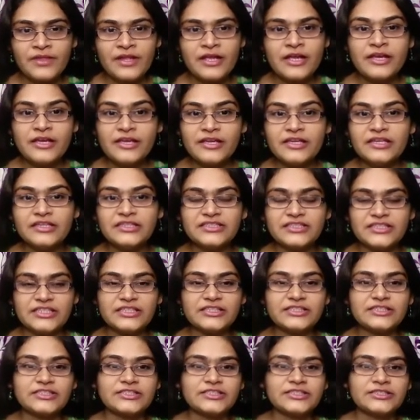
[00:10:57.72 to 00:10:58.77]

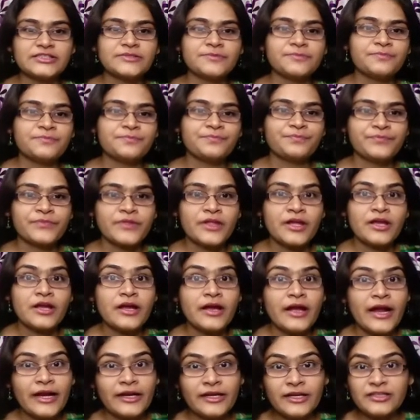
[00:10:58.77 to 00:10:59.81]
e6,
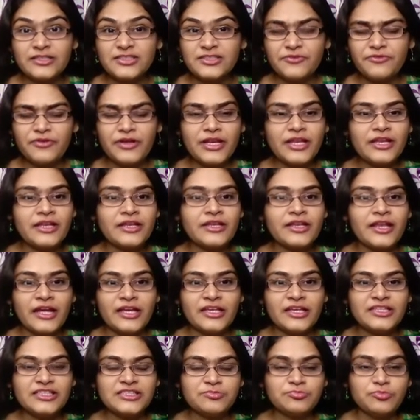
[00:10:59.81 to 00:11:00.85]
and it's a very
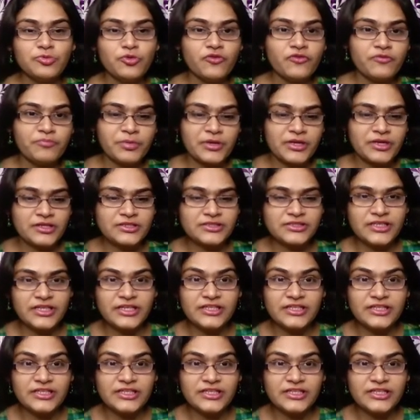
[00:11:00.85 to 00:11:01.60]
nice move because it